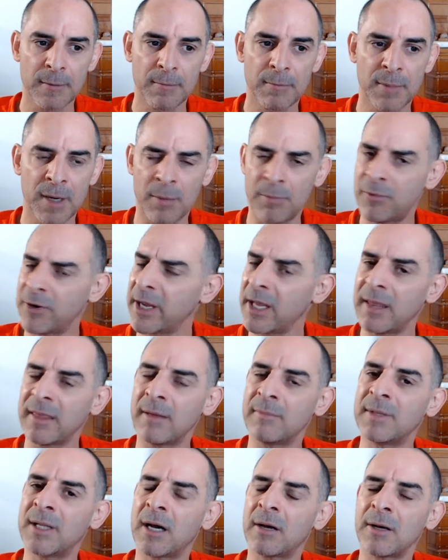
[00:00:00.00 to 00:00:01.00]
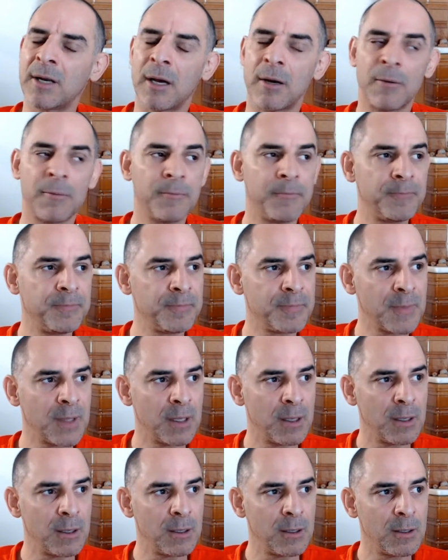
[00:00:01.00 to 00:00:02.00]
But I'm breaking them down now.
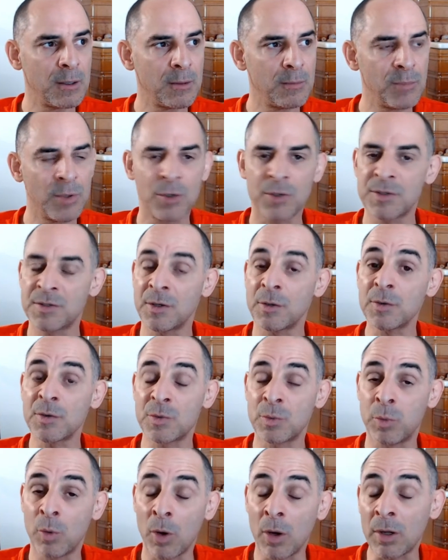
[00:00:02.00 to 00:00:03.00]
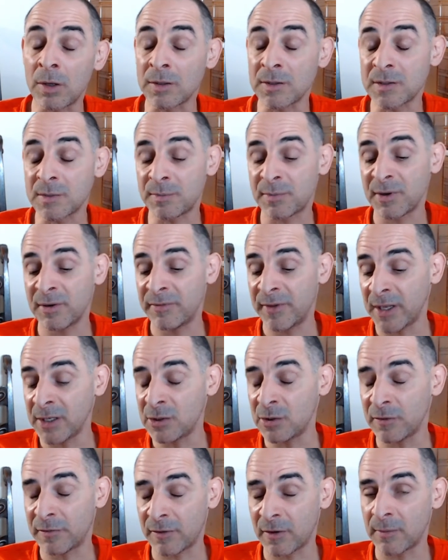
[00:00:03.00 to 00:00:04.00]
Because those walls prevent
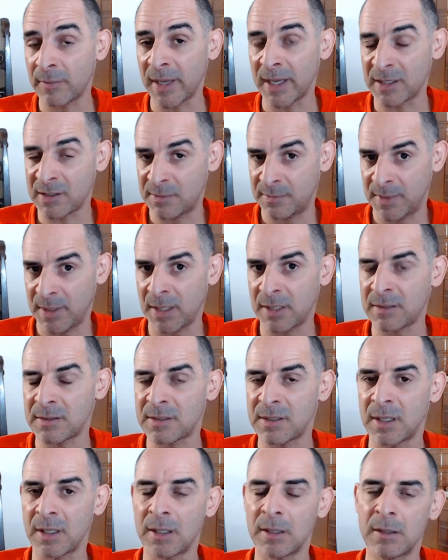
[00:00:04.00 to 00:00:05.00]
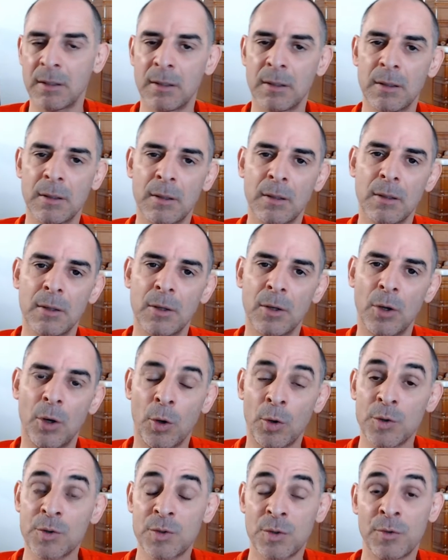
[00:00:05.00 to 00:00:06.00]
you from experiencing
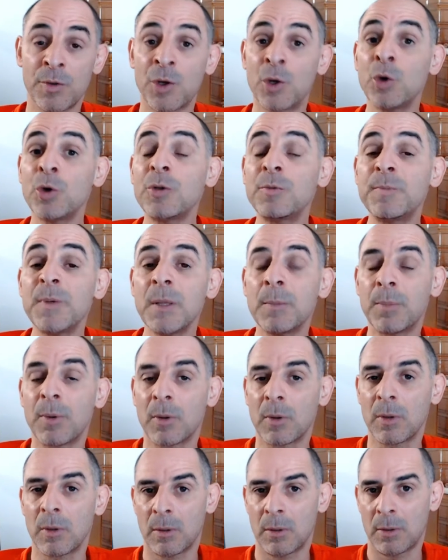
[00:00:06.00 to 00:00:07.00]
also the good people.